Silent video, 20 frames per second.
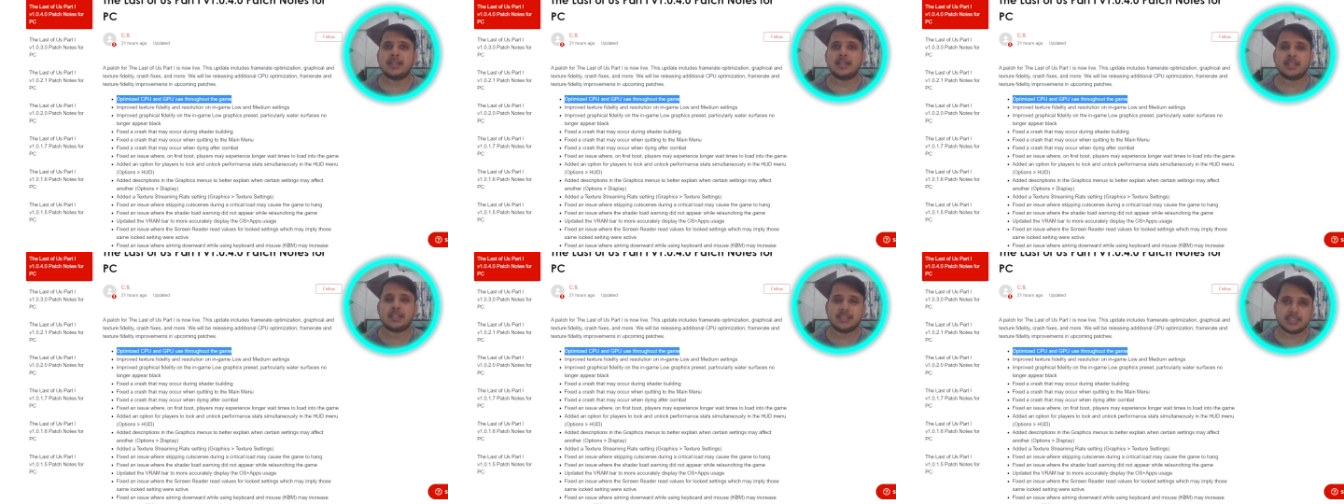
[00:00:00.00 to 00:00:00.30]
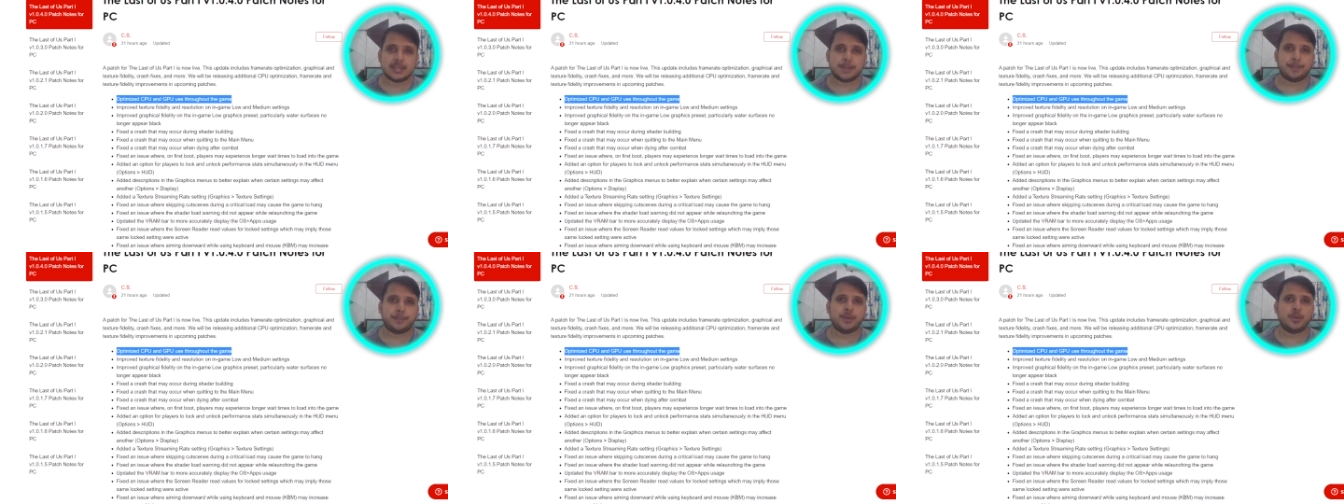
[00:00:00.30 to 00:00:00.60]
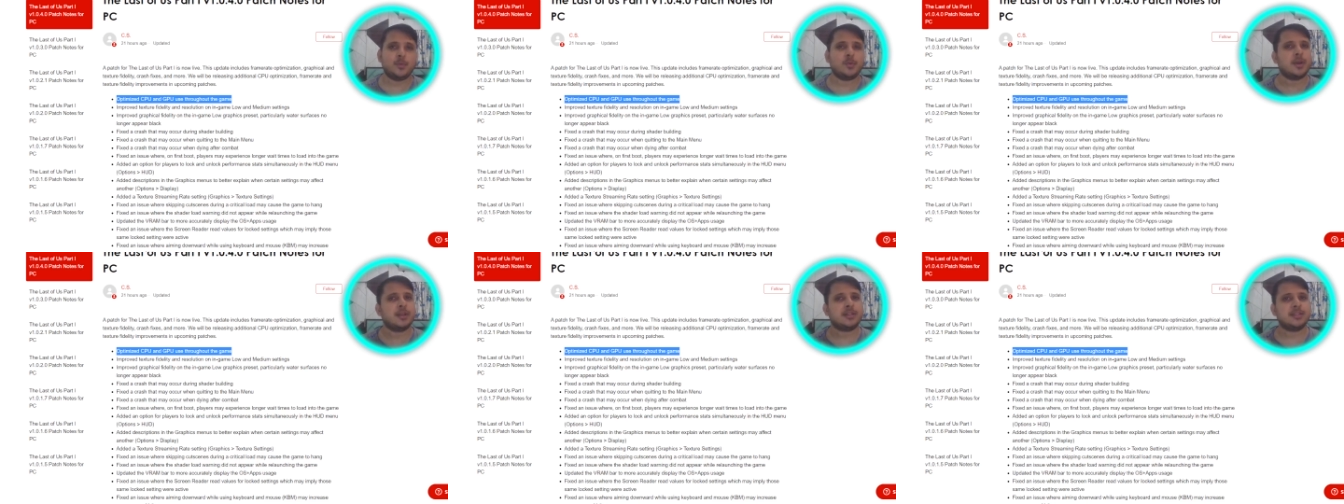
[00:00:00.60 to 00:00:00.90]
the
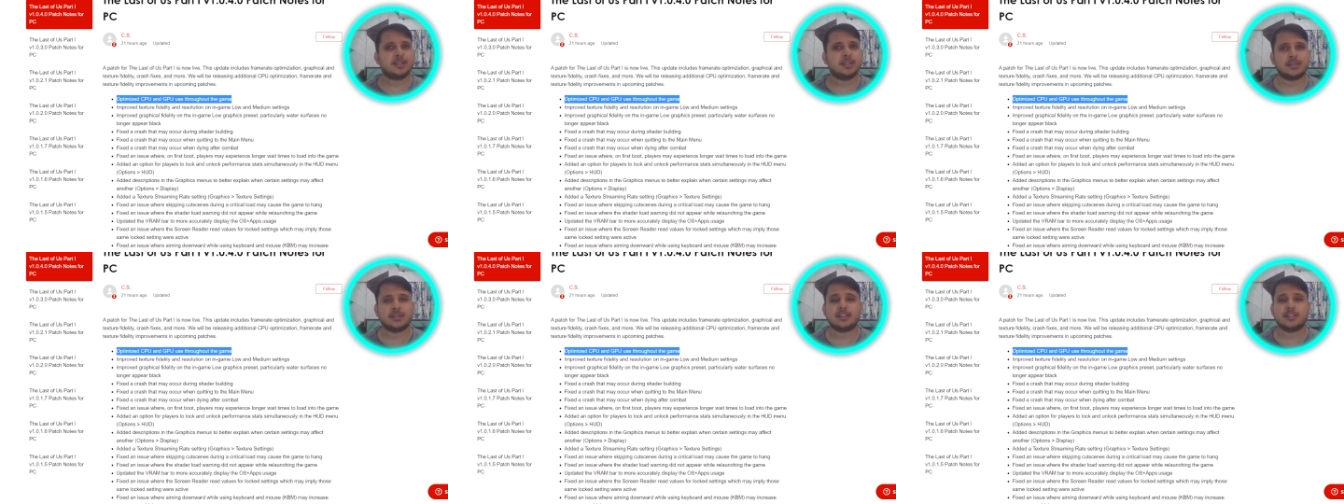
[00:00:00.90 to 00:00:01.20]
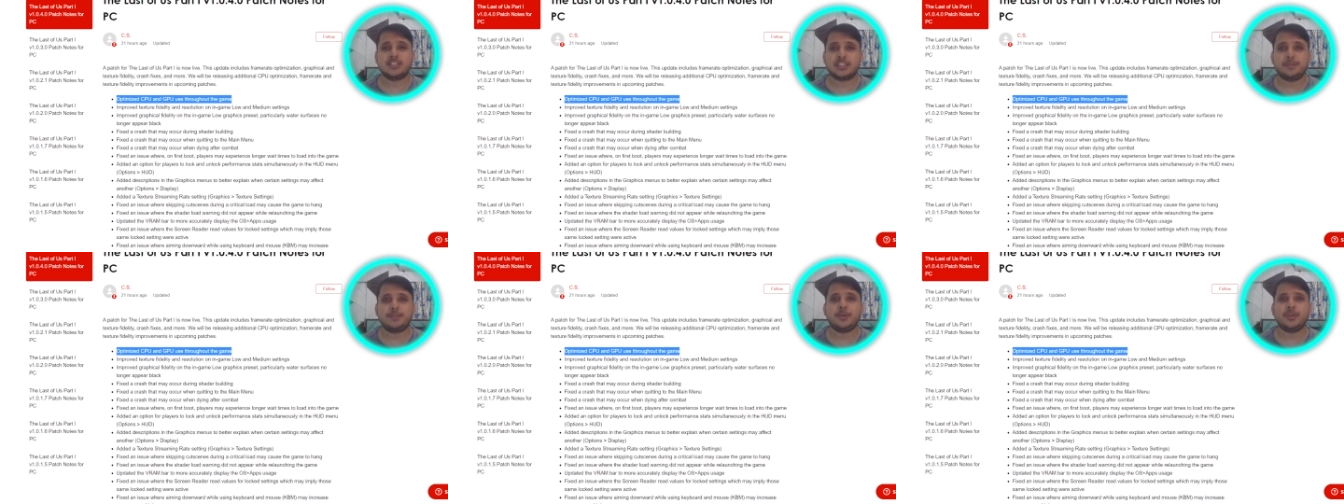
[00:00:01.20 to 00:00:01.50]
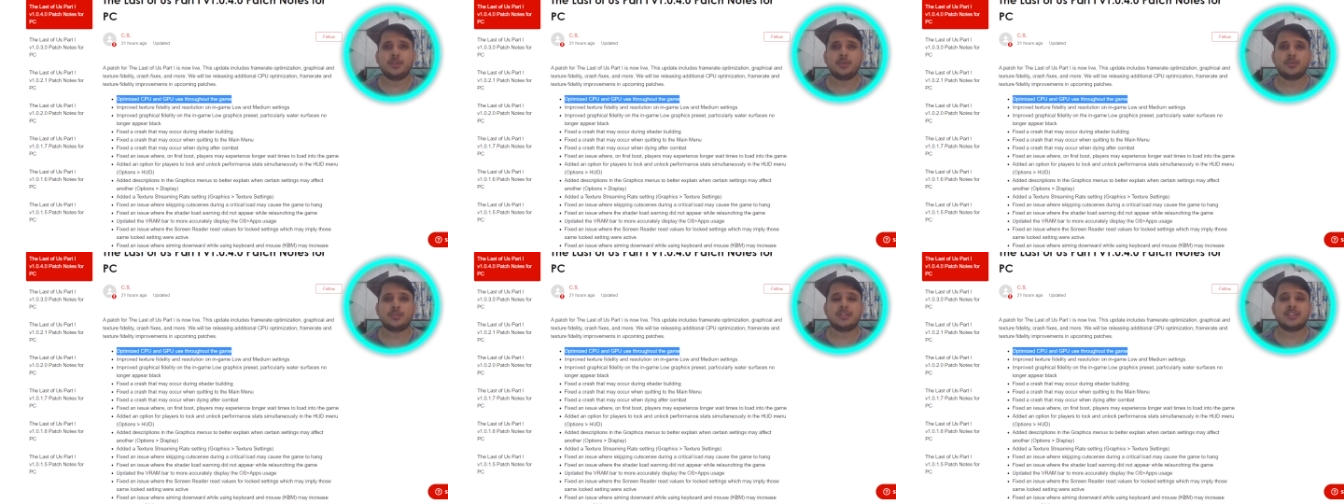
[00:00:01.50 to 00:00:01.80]
CPU and
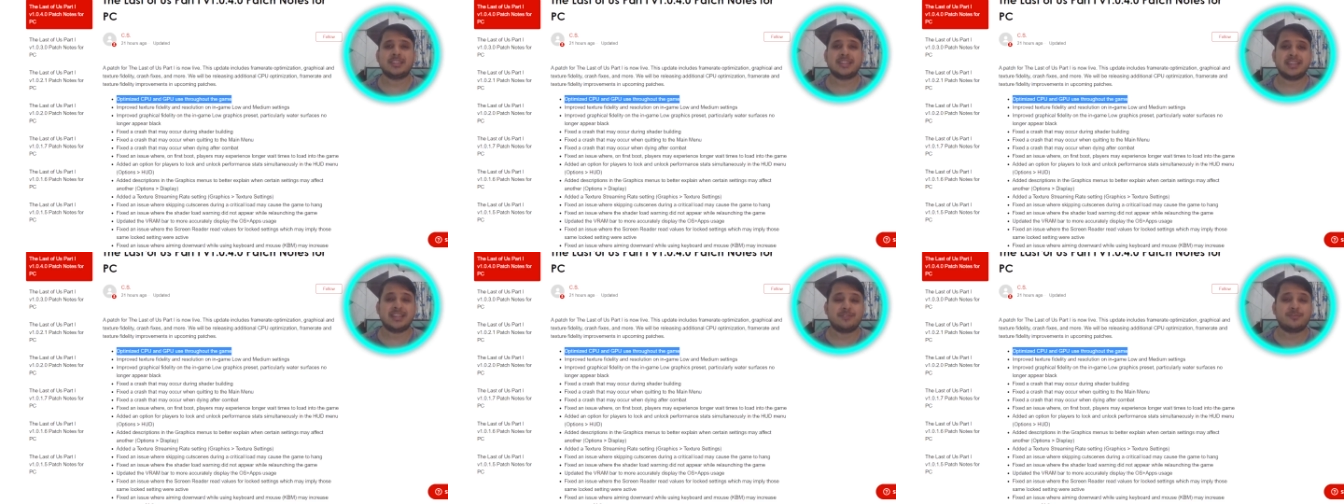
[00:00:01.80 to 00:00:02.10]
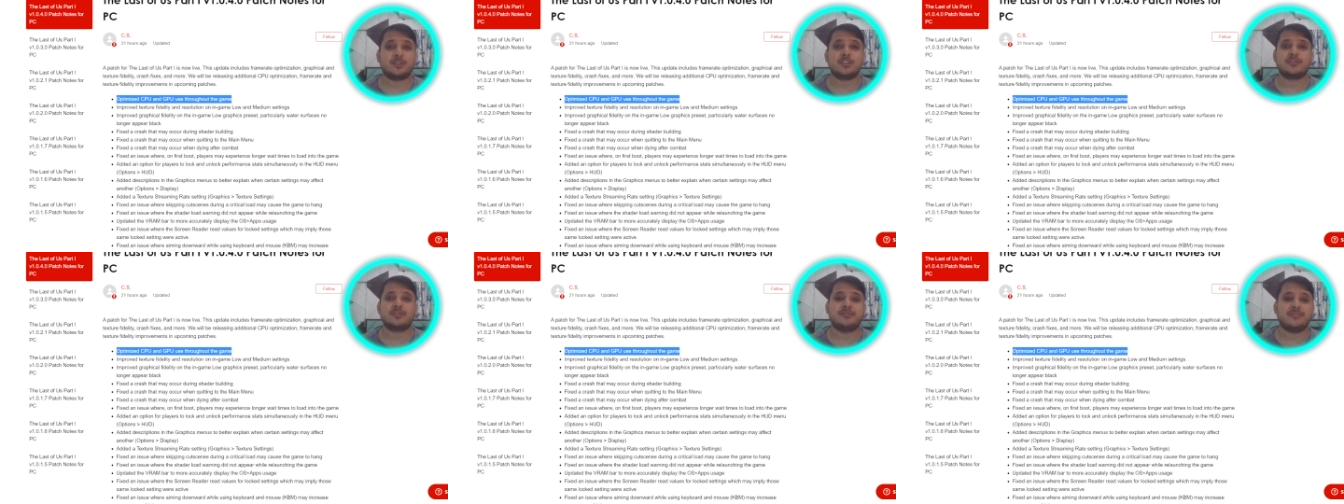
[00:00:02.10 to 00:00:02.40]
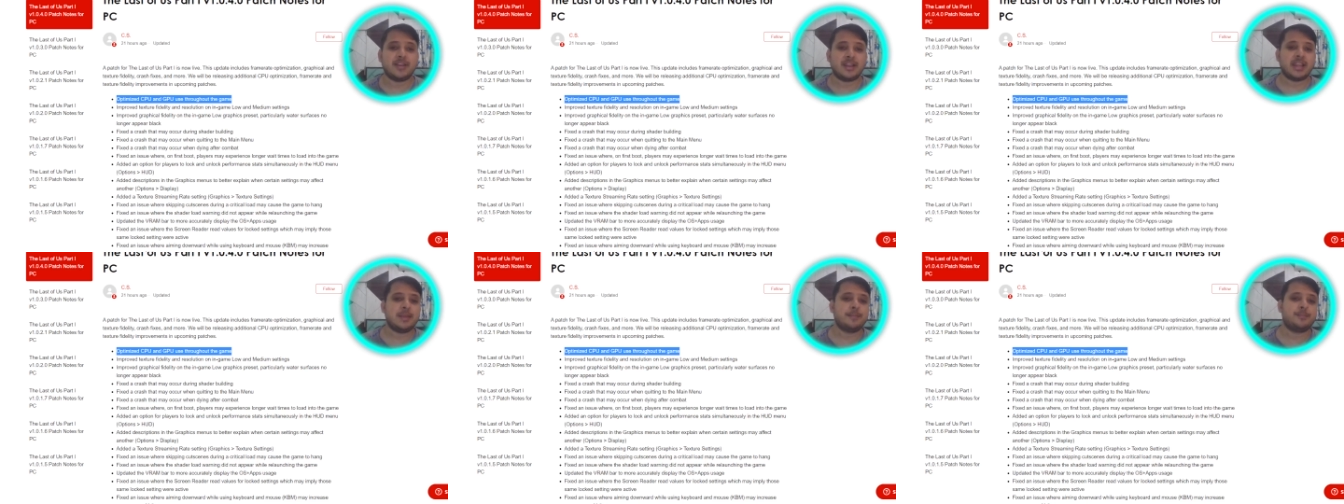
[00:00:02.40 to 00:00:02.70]
GPU usage was
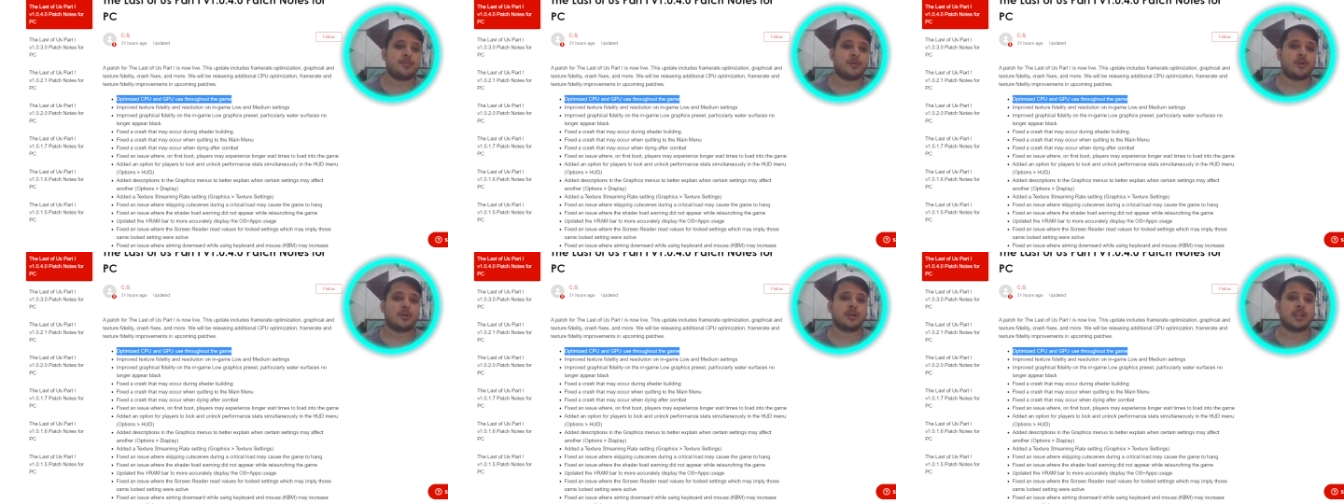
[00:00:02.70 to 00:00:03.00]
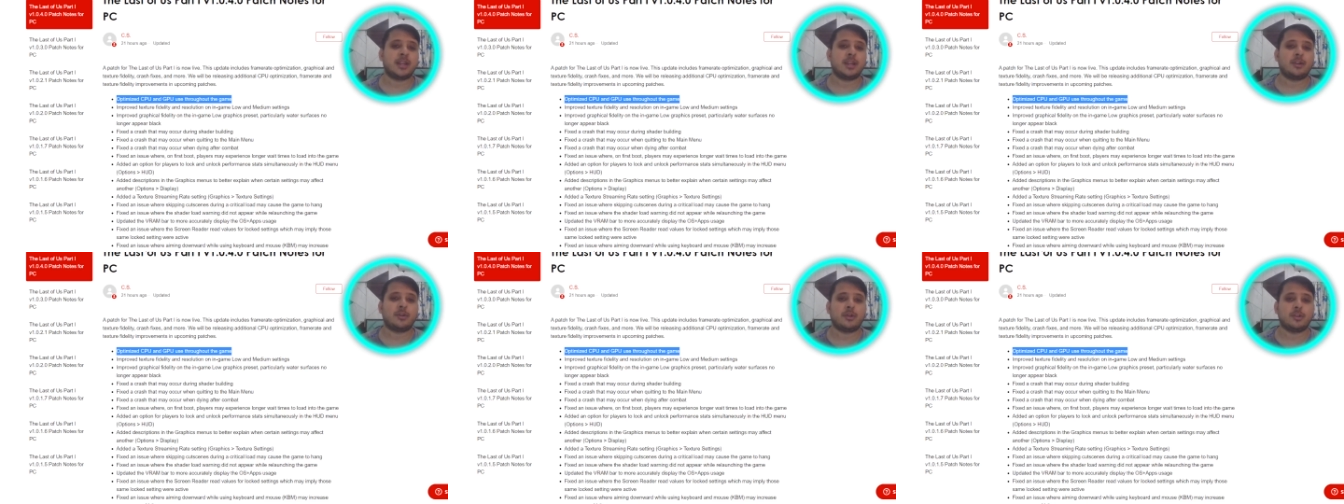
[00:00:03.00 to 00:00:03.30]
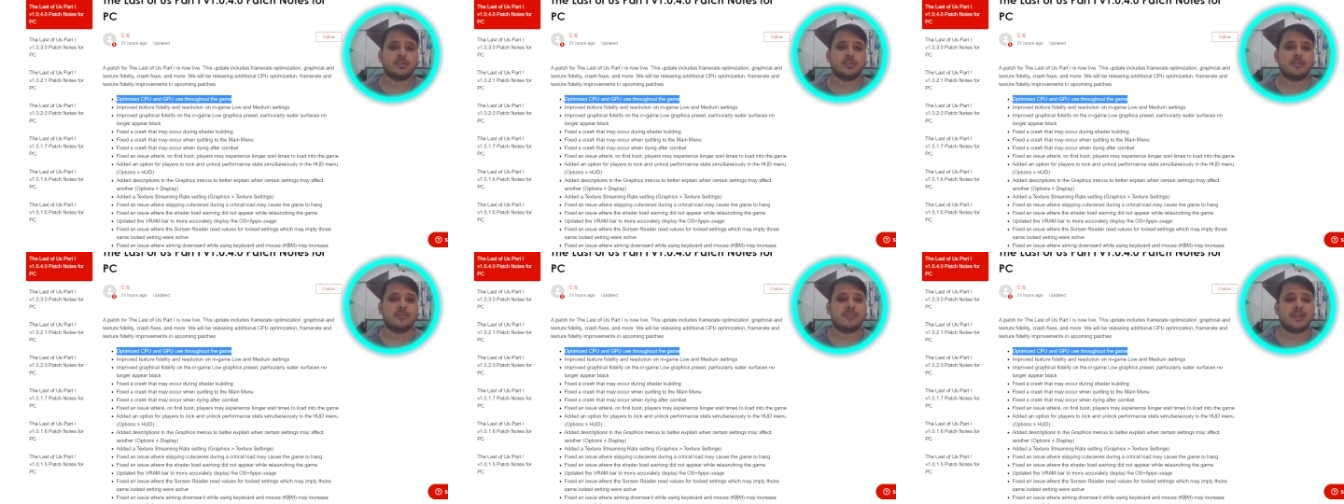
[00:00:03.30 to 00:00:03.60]
very important and
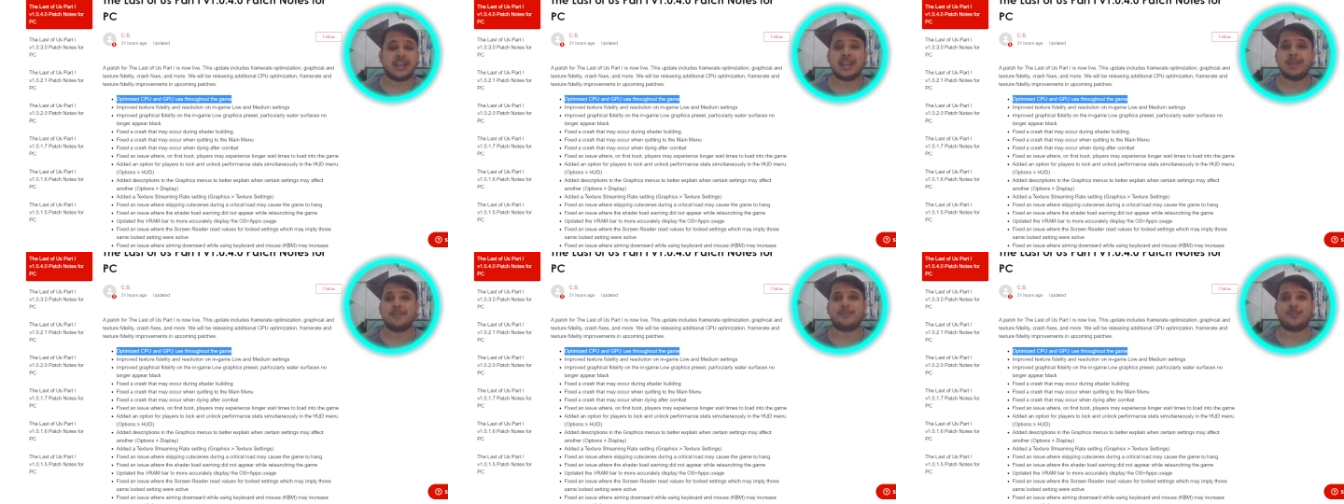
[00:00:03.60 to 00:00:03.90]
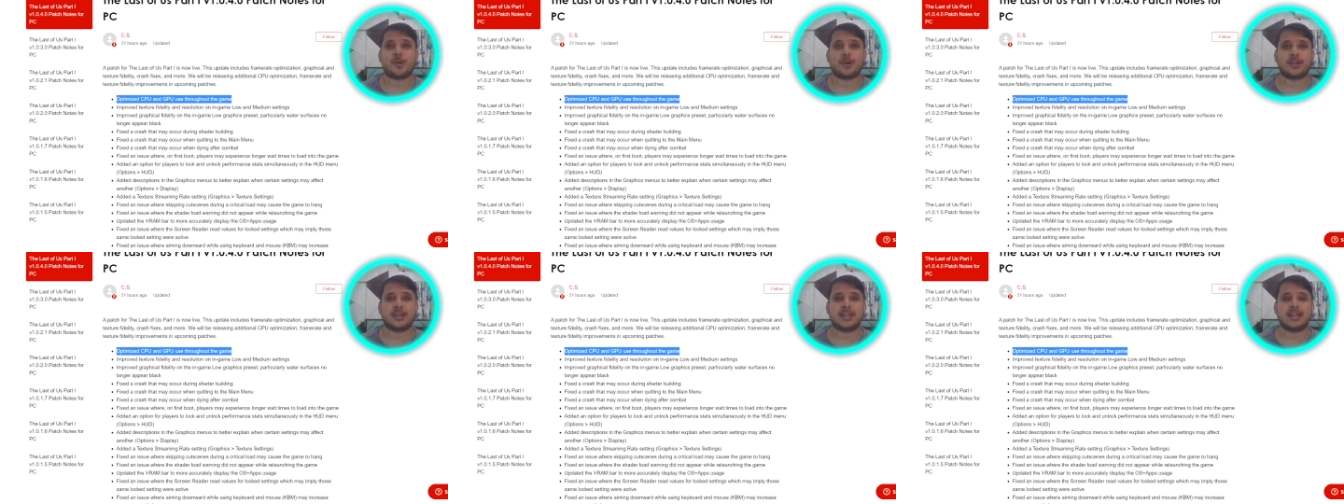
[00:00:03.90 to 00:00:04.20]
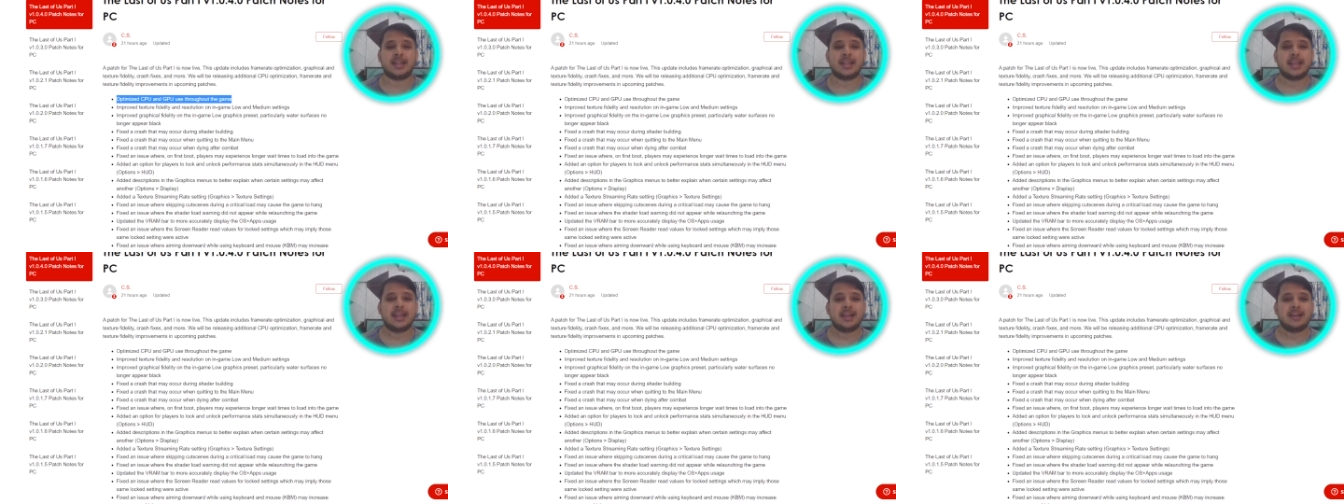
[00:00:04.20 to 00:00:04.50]
also very
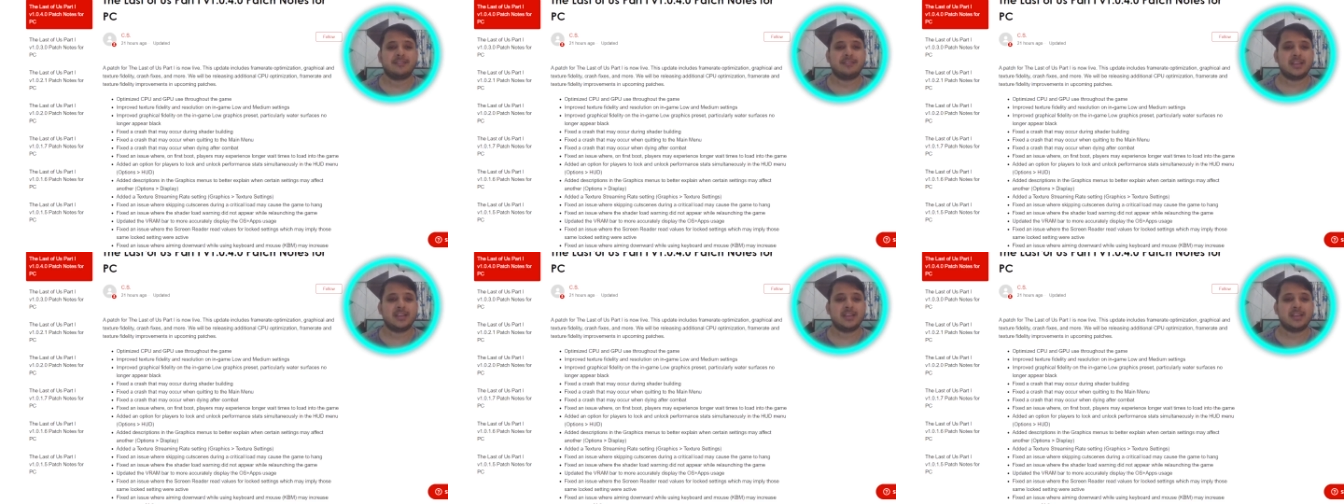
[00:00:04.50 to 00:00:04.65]
important